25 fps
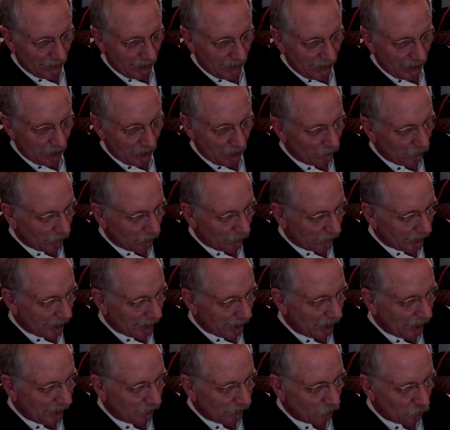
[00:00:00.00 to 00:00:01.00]
However, the
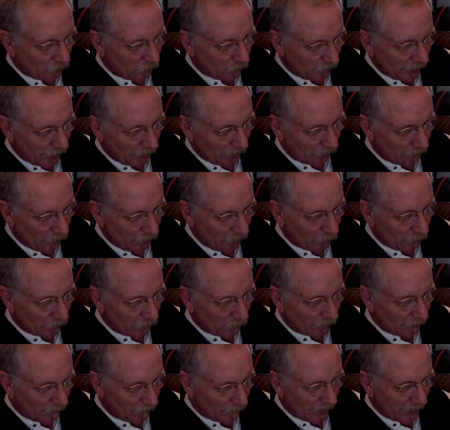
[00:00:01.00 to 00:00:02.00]
case was held
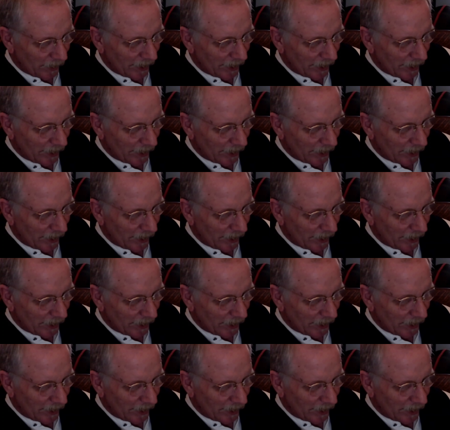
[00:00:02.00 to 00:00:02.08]
over